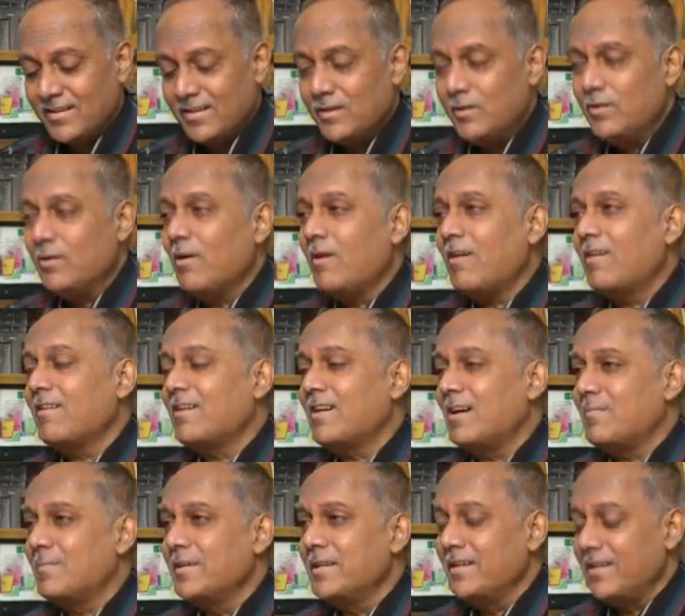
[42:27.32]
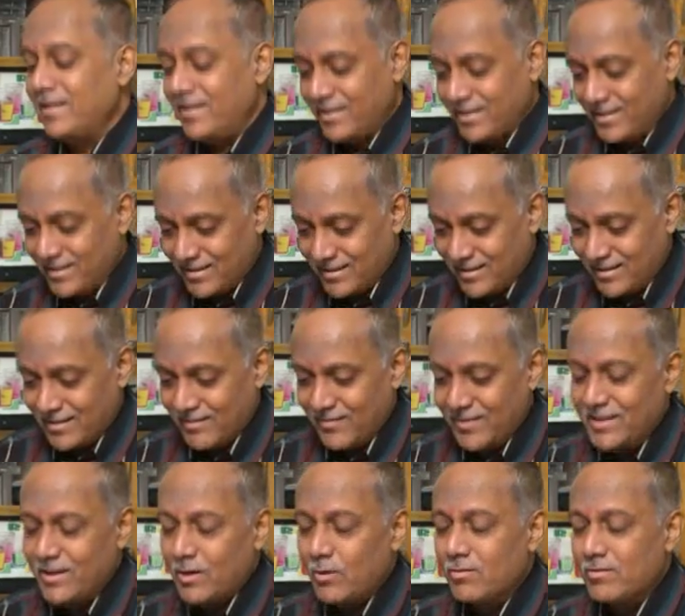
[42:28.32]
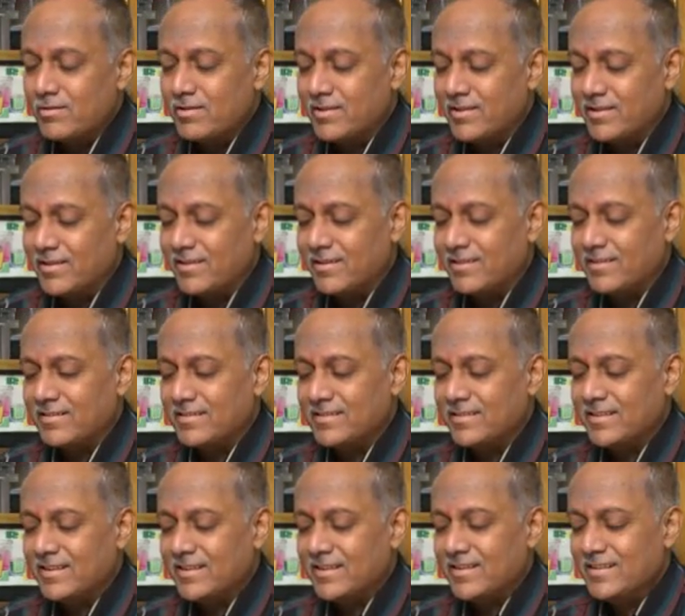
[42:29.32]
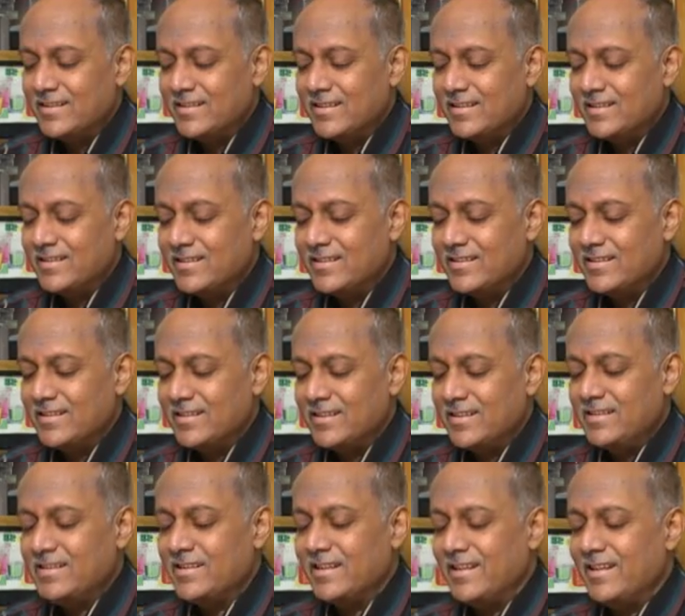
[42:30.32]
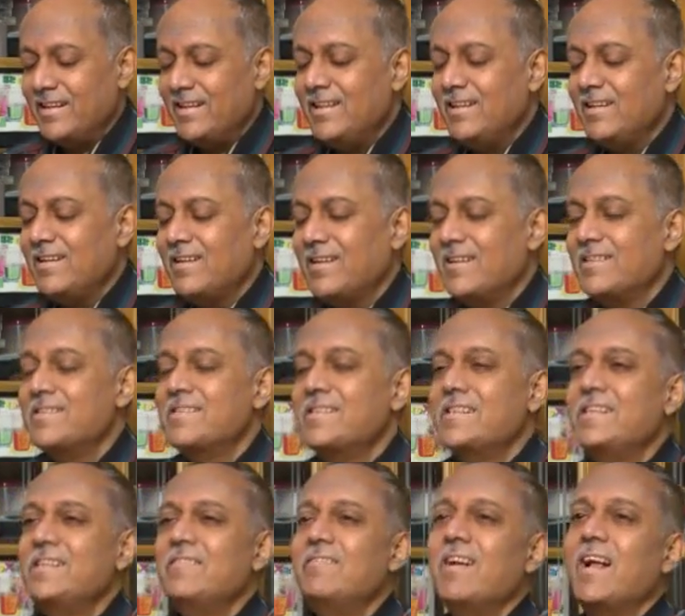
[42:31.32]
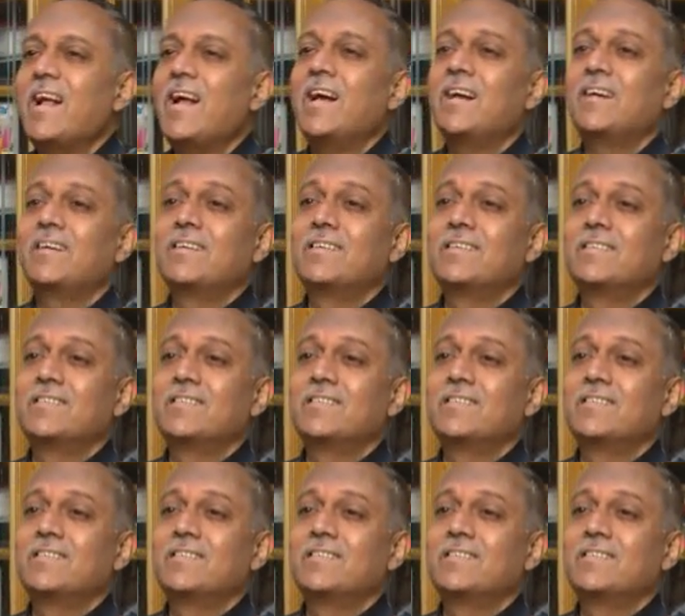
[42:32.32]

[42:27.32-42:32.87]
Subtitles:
your coming here without her is an ill-conceived act.